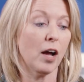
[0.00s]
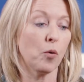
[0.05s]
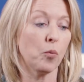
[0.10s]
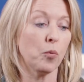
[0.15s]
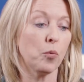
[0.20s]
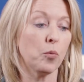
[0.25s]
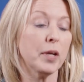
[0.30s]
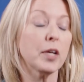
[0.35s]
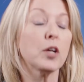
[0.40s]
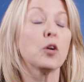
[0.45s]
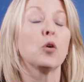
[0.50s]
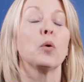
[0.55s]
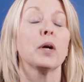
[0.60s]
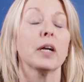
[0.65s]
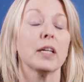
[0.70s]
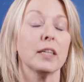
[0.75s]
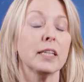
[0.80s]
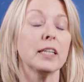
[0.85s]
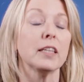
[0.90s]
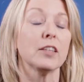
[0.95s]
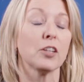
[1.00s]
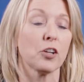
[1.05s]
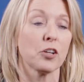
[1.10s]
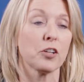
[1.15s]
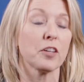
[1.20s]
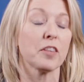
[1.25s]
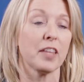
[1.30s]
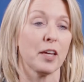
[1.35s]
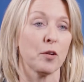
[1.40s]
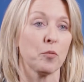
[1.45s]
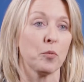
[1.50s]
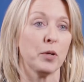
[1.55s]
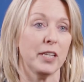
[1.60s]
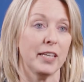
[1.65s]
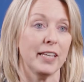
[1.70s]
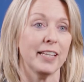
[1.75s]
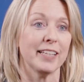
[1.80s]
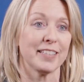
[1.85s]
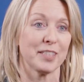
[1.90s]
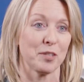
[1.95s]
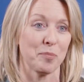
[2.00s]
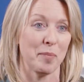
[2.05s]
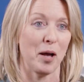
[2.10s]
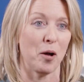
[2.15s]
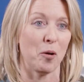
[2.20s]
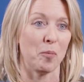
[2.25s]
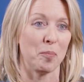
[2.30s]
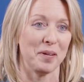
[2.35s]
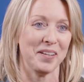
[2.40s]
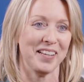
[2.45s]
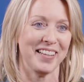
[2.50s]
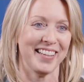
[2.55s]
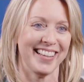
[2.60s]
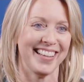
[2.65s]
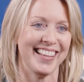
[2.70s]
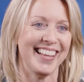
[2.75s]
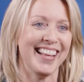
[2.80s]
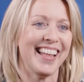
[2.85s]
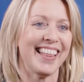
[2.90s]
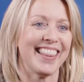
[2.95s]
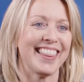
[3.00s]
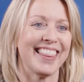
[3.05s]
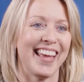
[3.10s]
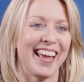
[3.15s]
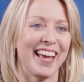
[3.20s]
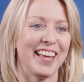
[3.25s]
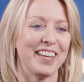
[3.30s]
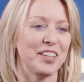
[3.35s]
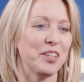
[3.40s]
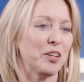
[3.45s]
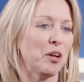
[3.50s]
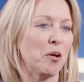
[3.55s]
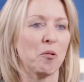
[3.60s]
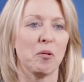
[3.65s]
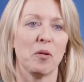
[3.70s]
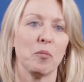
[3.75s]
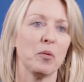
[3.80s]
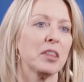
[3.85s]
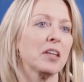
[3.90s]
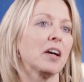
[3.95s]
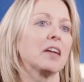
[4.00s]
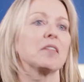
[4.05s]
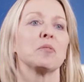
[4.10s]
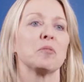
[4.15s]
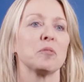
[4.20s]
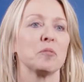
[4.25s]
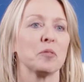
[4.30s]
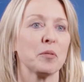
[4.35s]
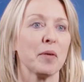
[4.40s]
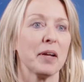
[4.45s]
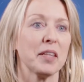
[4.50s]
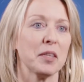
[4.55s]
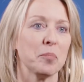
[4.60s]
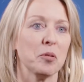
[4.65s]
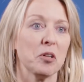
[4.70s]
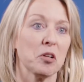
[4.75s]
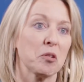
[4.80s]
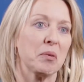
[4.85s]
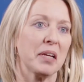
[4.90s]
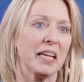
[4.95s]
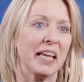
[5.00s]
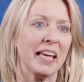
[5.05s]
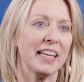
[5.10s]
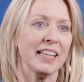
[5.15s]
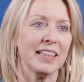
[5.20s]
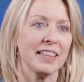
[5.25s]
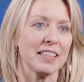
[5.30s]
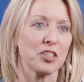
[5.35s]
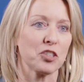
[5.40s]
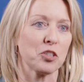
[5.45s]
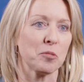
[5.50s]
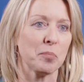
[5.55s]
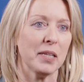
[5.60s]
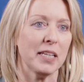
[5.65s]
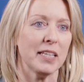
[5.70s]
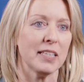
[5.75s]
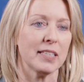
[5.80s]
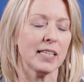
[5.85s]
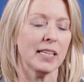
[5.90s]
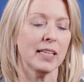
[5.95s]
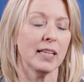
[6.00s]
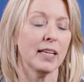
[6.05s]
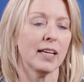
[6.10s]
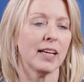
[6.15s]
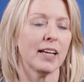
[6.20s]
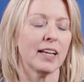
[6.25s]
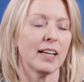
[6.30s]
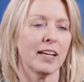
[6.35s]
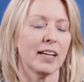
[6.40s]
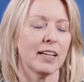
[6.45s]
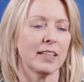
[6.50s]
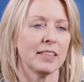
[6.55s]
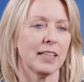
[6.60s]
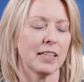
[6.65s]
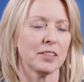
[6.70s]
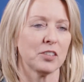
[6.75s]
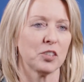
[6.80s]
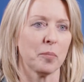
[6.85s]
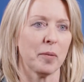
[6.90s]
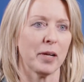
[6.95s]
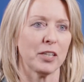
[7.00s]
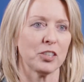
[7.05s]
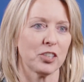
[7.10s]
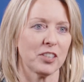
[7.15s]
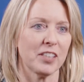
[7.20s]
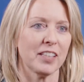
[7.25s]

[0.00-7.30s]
We quickly learned that we needed some help. That, we thought, we read the book, we get it, this should be easy. Not so much.